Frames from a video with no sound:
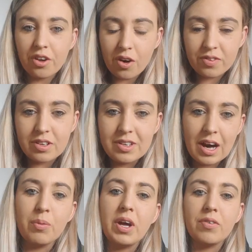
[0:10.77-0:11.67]
obviously
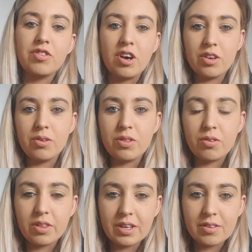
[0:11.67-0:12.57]
now we have to try and do it through
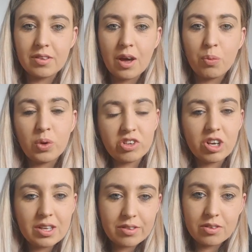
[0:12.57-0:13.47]
the internet, which
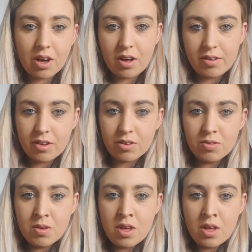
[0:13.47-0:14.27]
isn't ideal,